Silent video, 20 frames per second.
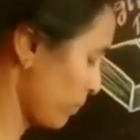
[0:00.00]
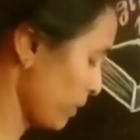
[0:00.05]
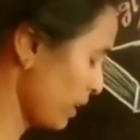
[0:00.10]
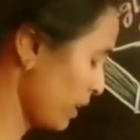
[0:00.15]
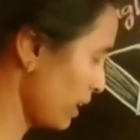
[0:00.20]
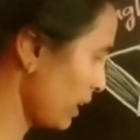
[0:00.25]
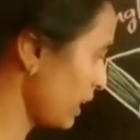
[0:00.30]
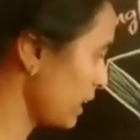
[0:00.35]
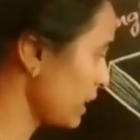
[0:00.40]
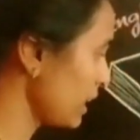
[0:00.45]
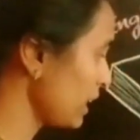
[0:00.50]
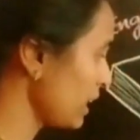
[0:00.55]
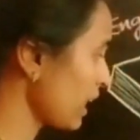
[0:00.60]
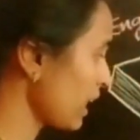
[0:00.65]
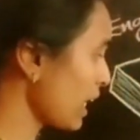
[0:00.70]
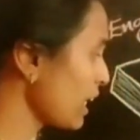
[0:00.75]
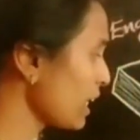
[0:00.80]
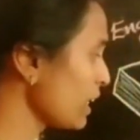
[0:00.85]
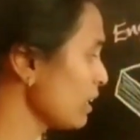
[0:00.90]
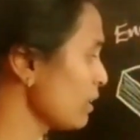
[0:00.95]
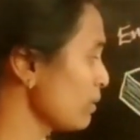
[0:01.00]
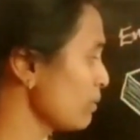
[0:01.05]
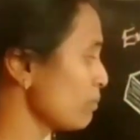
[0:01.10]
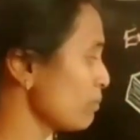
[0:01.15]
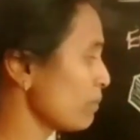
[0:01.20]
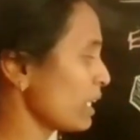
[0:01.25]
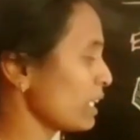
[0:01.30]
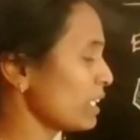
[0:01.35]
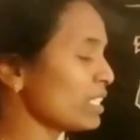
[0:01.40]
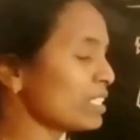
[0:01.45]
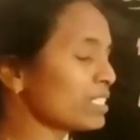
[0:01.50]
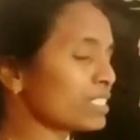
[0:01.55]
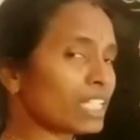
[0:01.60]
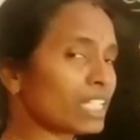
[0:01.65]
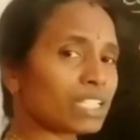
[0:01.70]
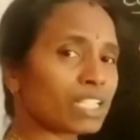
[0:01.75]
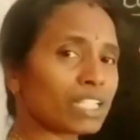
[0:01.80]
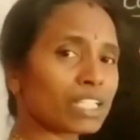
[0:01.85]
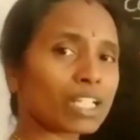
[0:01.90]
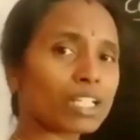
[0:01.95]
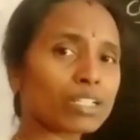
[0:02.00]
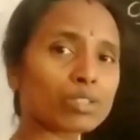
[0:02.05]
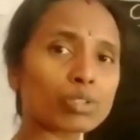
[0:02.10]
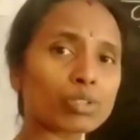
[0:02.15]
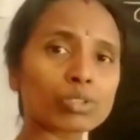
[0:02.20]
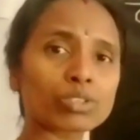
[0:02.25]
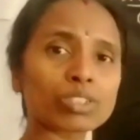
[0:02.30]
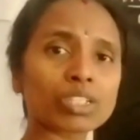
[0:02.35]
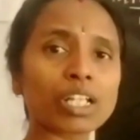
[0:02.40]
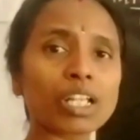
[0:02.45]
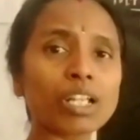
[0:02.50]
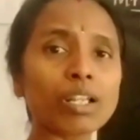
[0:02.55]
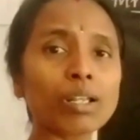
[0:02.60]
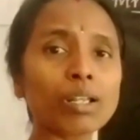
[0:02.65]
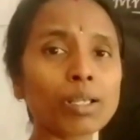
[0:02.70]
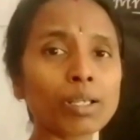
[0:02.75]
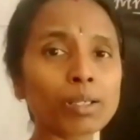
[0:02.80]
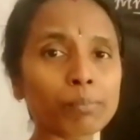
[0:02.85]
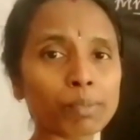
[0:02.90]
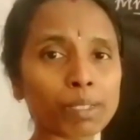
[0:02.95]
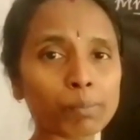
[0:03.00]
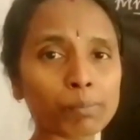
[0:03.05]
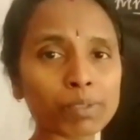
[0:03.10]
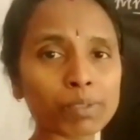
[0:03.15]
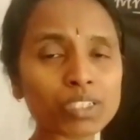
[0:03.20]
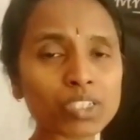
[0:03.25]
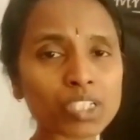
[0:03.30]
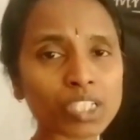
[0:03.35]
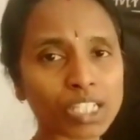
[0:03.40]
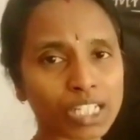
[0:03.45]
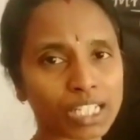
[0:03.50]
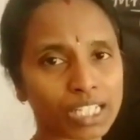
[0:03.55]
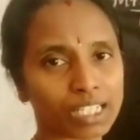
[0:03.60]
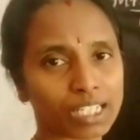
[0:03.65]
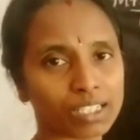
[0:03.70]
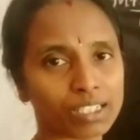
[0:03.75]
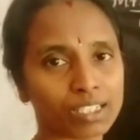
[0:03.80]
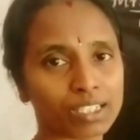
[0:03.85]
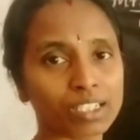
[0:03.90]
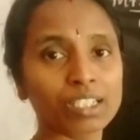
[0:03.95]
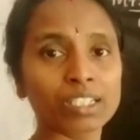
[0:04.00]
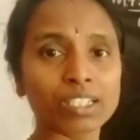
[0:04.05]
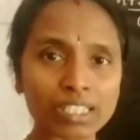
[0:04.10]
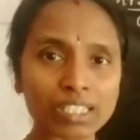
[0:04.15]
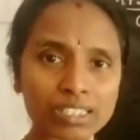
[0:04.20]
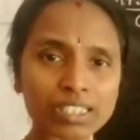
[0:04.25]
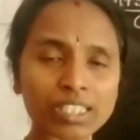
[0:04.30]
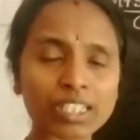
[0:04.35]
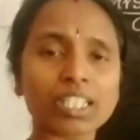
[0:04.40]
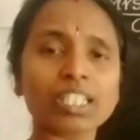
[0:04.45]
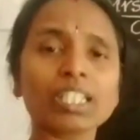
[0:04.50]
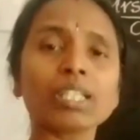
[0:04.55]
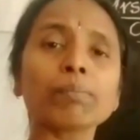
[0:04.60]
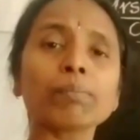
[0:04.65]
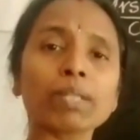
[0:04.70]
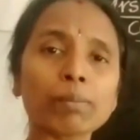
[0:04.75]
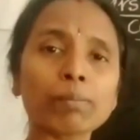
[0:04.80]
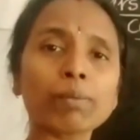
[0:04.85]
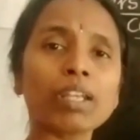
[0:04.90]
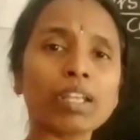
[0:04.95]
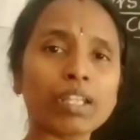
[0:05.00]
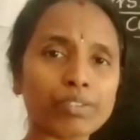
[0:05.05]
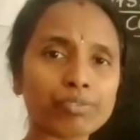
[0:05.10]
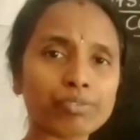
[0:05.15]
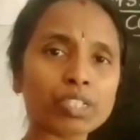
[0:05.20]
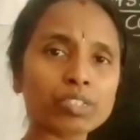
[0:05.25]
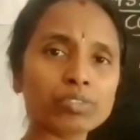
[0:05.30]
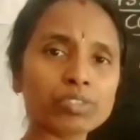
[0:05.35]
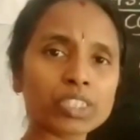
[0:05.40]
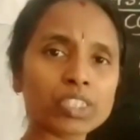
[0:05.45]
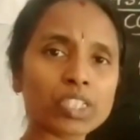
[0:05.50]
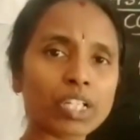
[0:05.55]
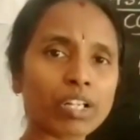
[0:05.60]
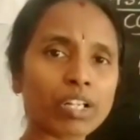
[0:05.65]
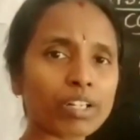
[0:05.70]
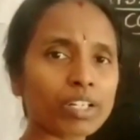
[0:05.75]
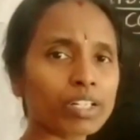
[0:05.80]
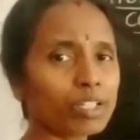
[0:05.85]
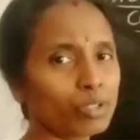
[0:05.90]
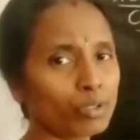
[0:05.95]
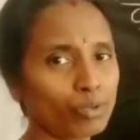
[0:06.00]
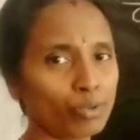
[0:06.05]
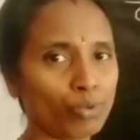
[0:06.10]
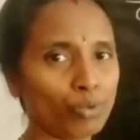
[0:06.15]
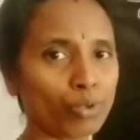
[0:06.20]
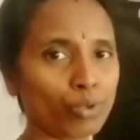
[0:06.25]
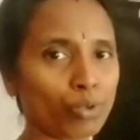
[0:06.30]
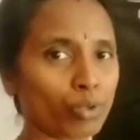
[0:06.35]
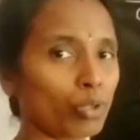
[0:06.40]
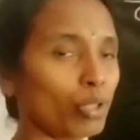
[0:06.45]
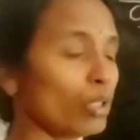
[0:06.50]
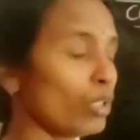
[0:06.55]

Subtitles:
89 minus 89 total papers she corrected. Is there any paper left over children? No.